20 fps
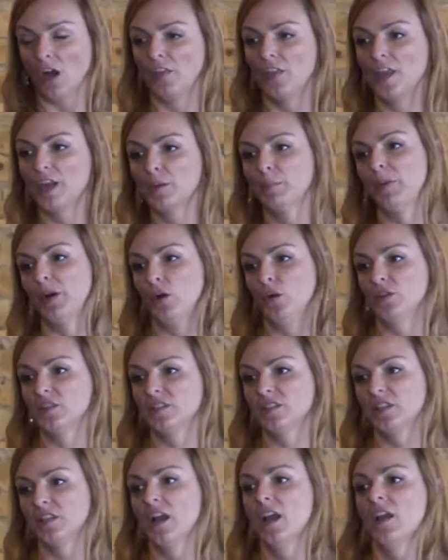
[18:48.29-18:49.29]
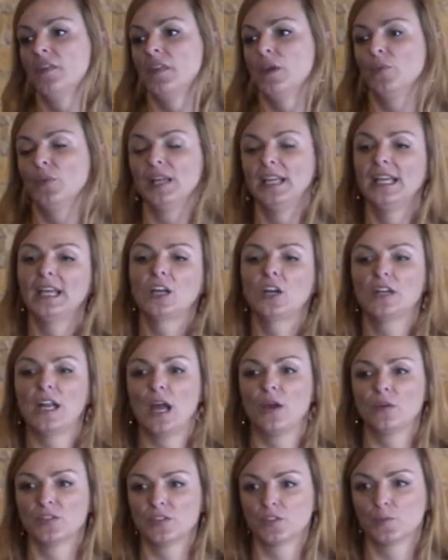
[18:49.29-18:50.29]
on their posts than we get on
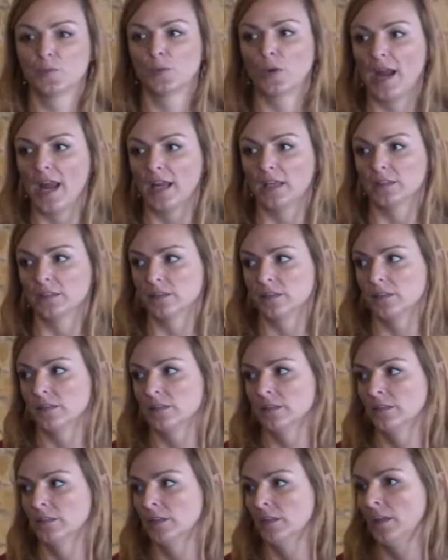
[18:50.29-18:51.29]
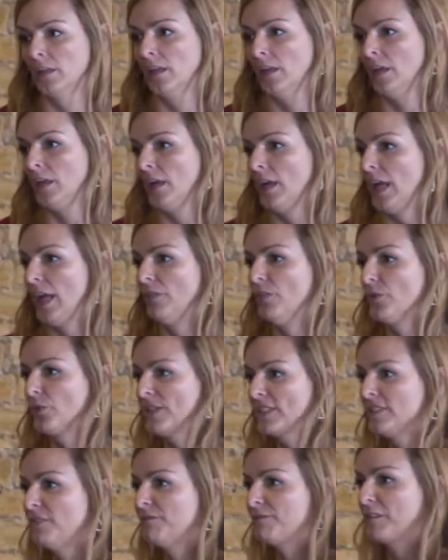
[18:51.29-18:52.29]
ours as brands. And the
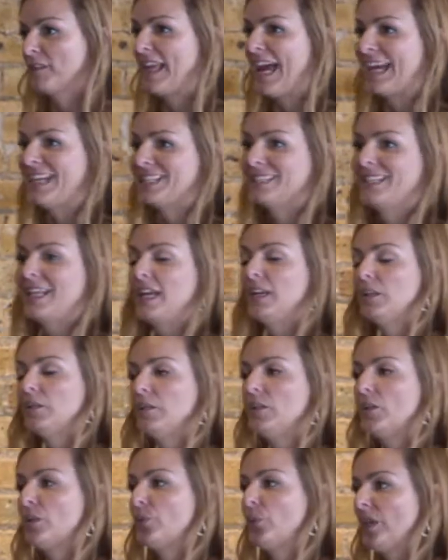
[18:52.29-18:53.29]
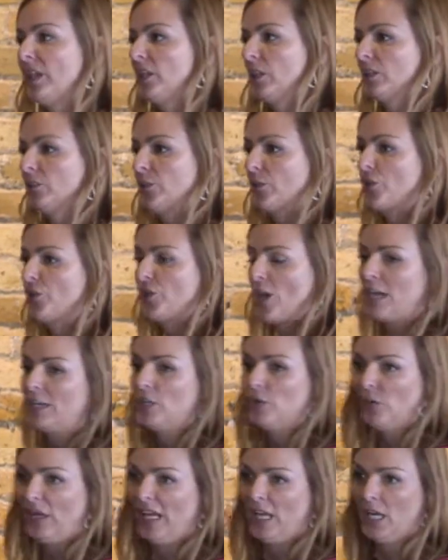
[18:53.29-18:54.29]
reason for that is that they're real, they're
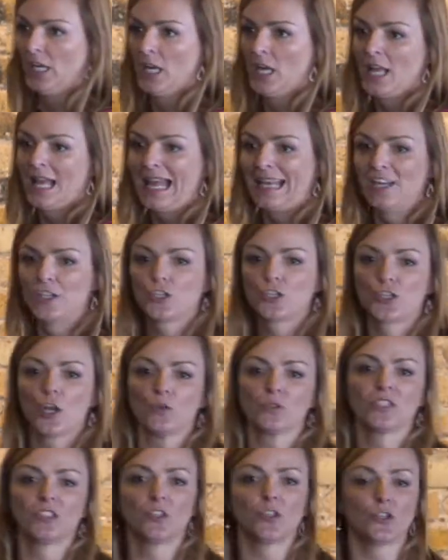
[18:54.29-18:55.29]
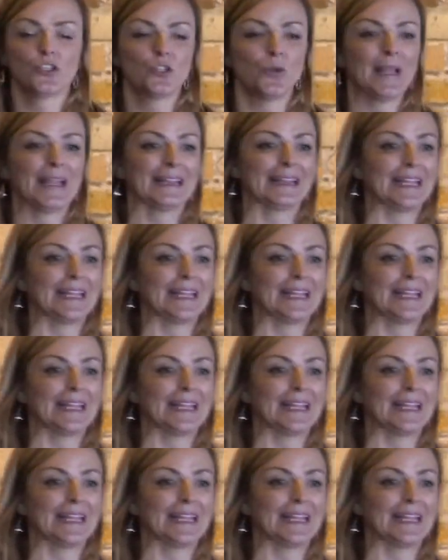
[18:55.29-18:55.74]
genuine, and it shows that they're doing